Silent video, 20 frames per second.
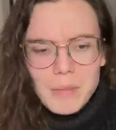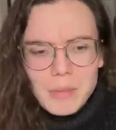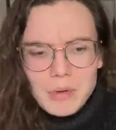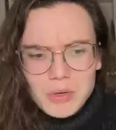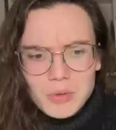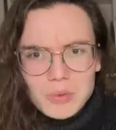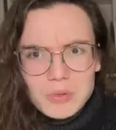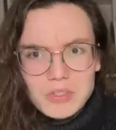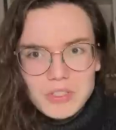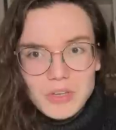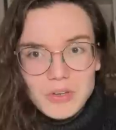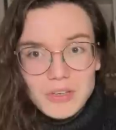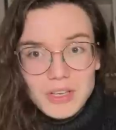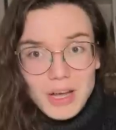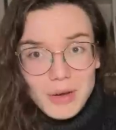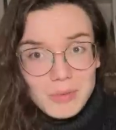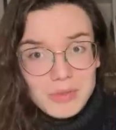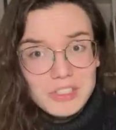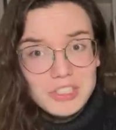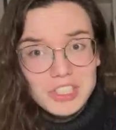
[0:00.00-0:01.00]
But also
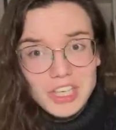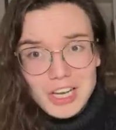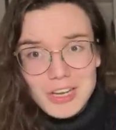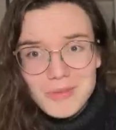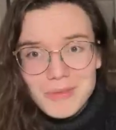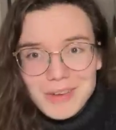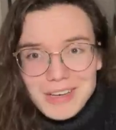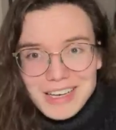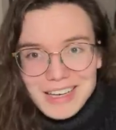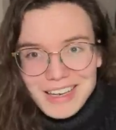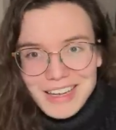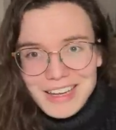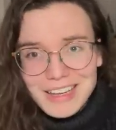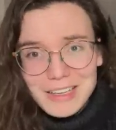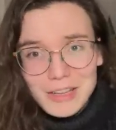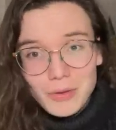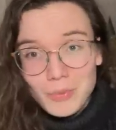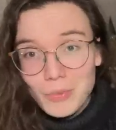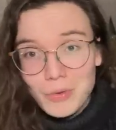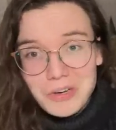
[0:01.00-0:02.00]
that was genuinely like
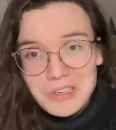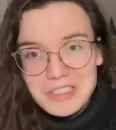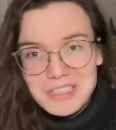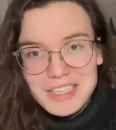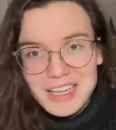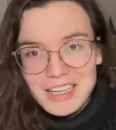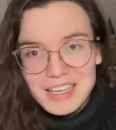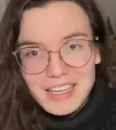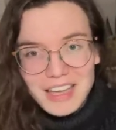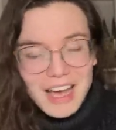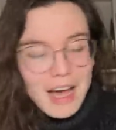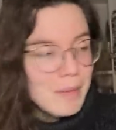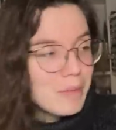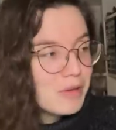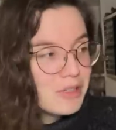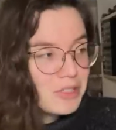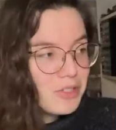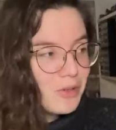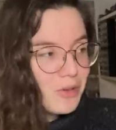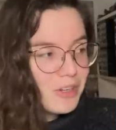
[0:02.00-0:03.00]
the worst thing that
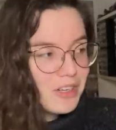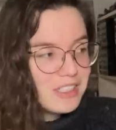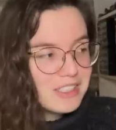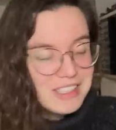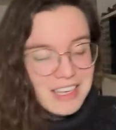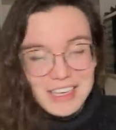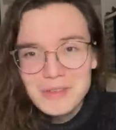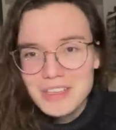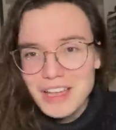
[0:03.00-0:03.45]
happened during this ad.